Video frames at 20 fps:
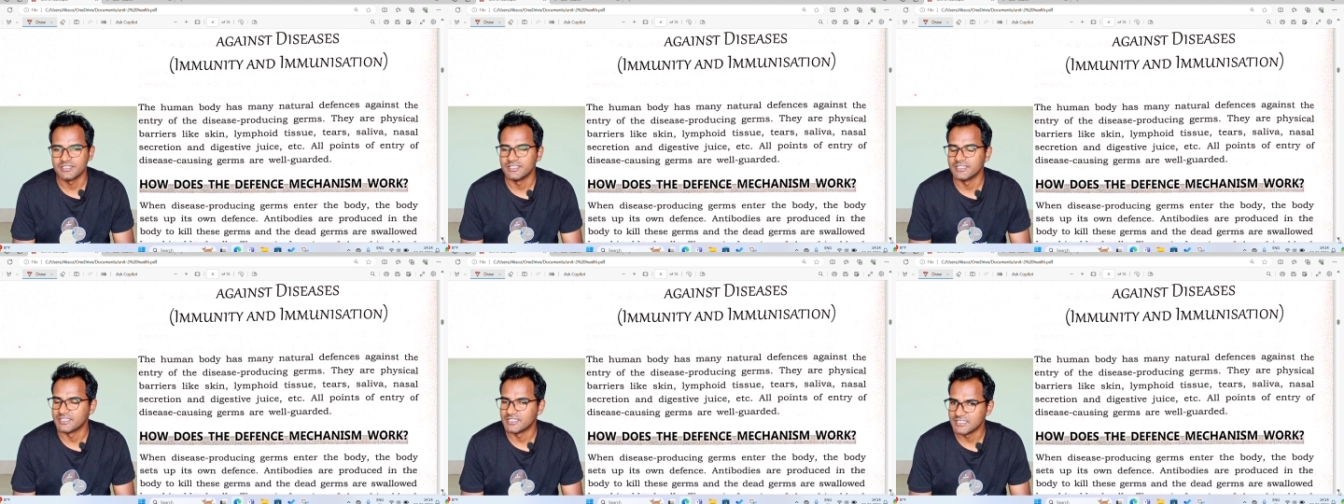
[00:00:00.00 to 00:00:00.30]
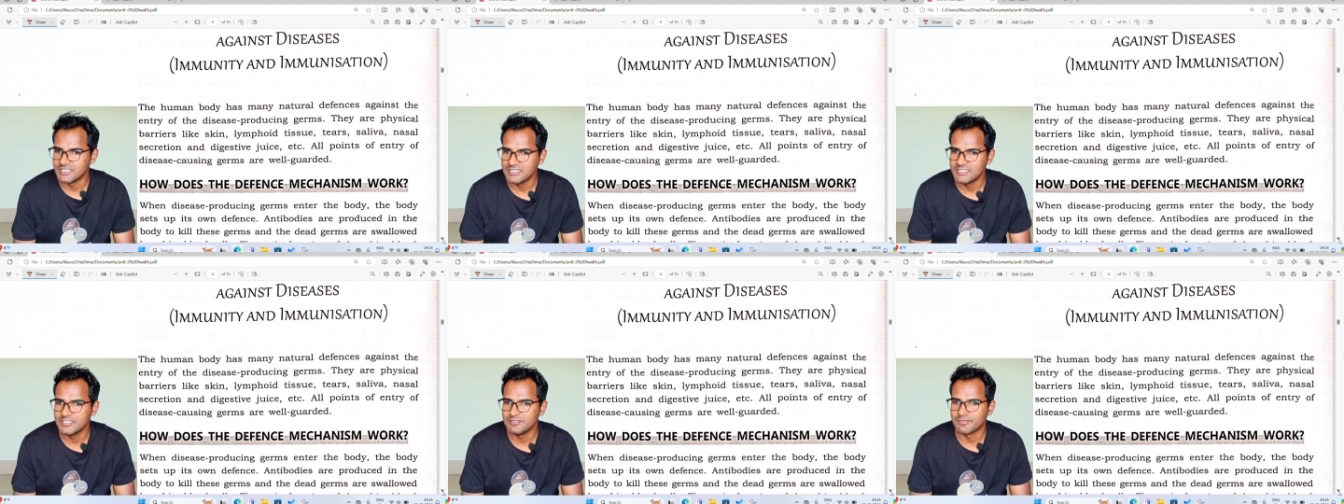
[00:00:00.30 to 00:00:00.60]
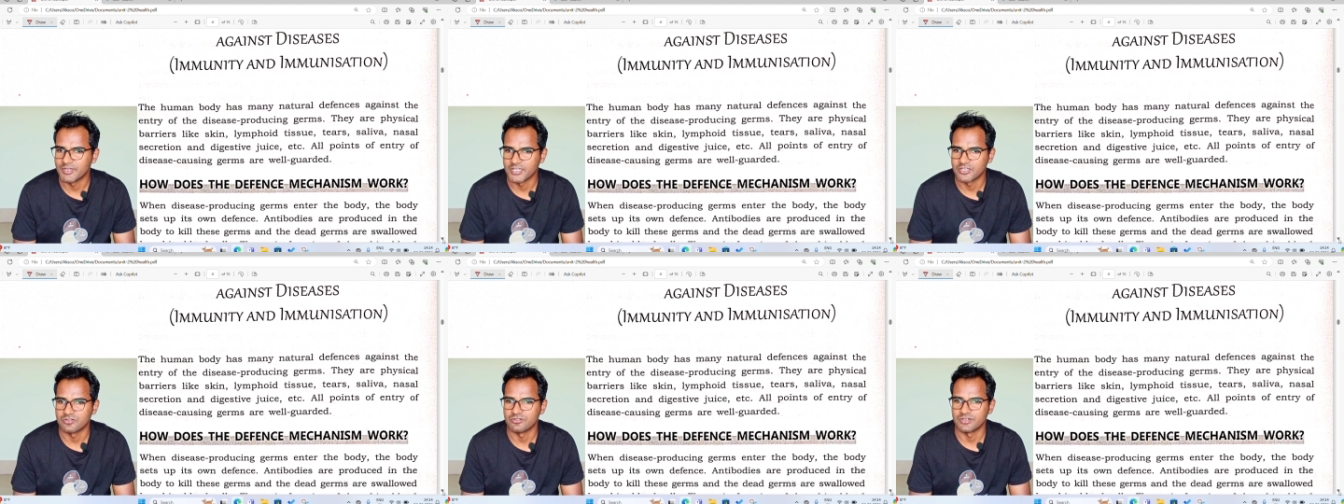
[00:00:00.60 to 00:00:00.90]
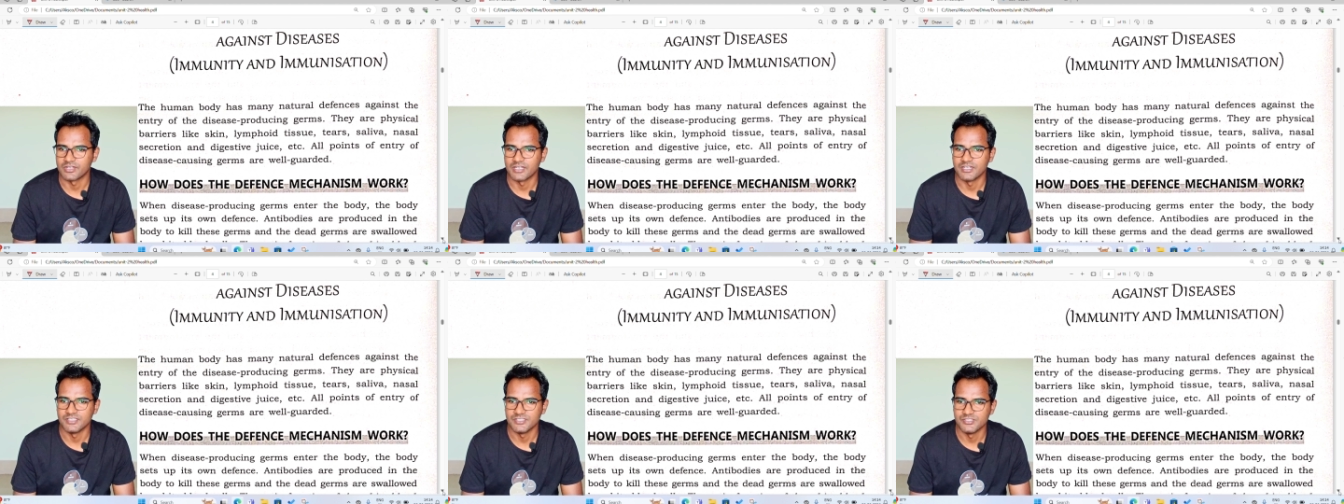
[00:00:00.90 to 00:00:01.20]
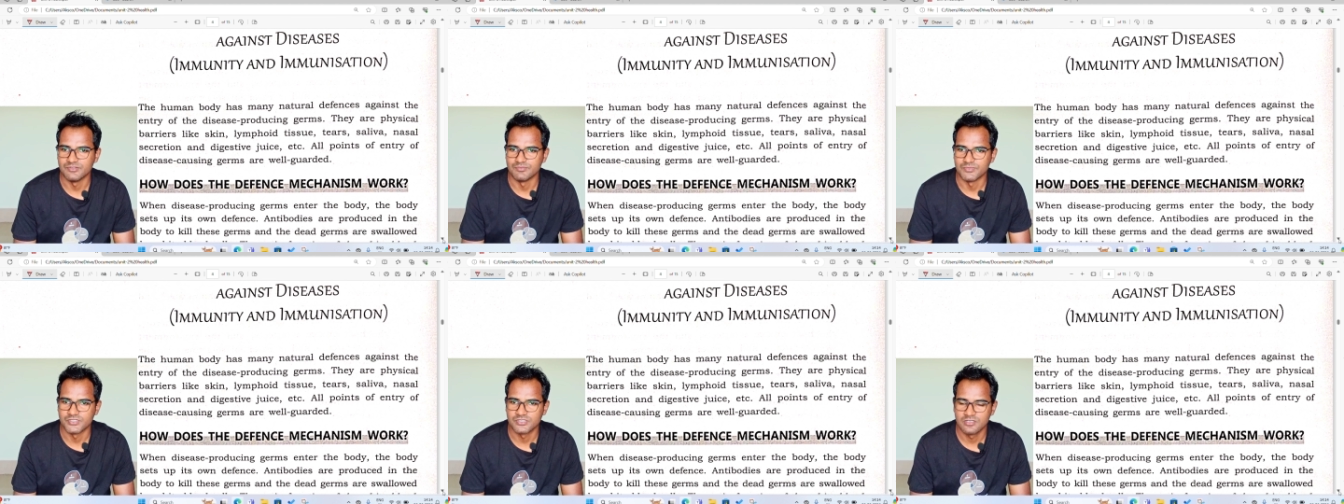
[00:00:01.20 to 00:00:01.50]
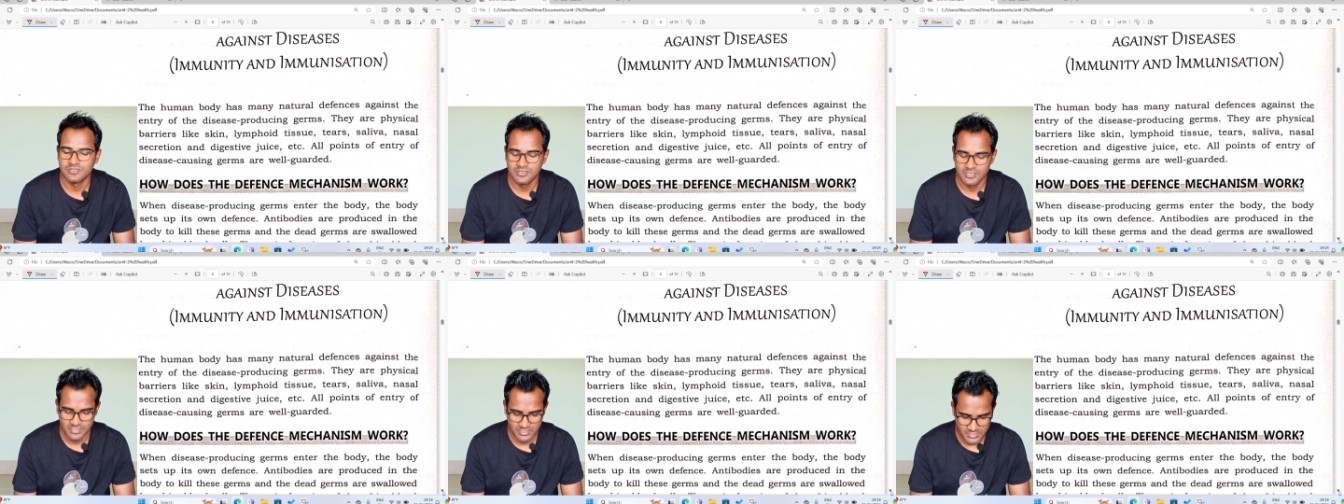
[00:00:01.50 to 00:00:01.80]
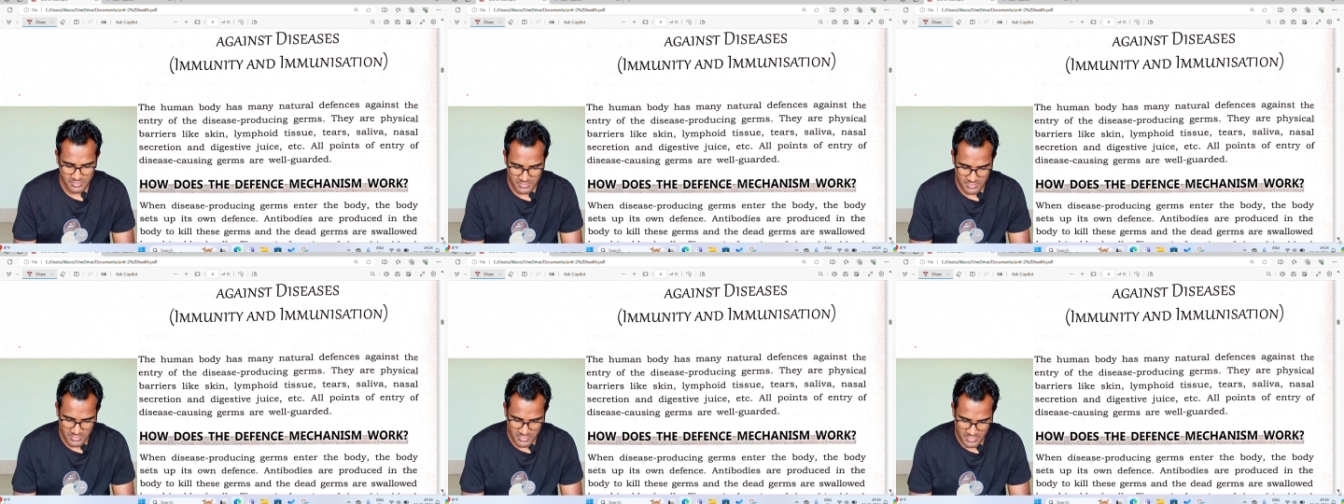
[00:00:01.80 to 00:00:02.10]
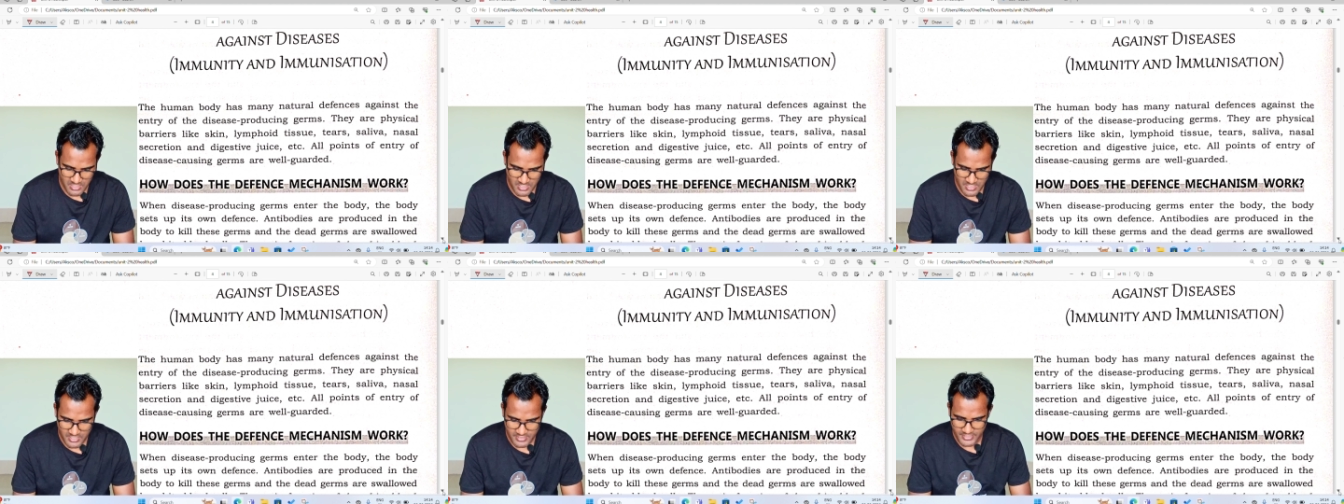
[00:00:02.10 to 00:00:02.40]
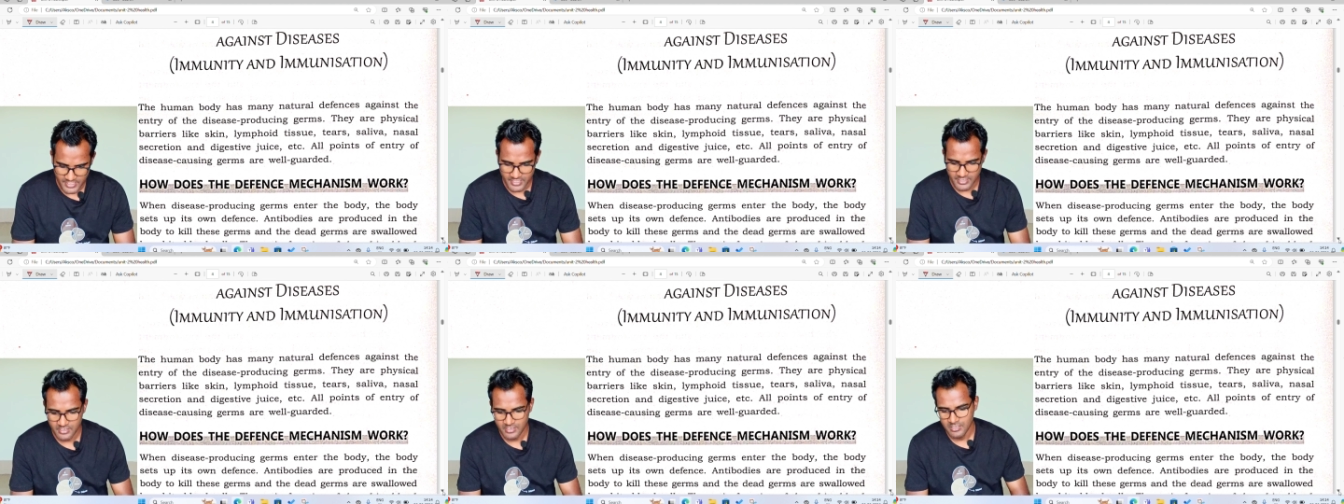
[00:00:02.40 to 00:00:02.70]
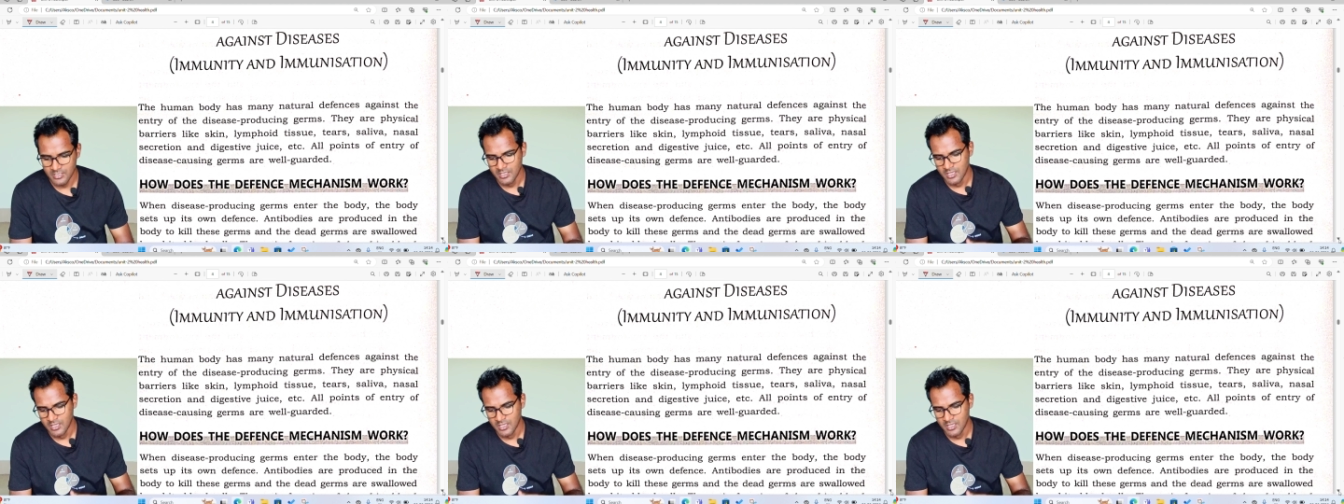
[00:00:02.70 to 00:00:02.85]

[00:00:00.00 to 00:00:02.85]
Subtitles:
They kill the microorganisms. Then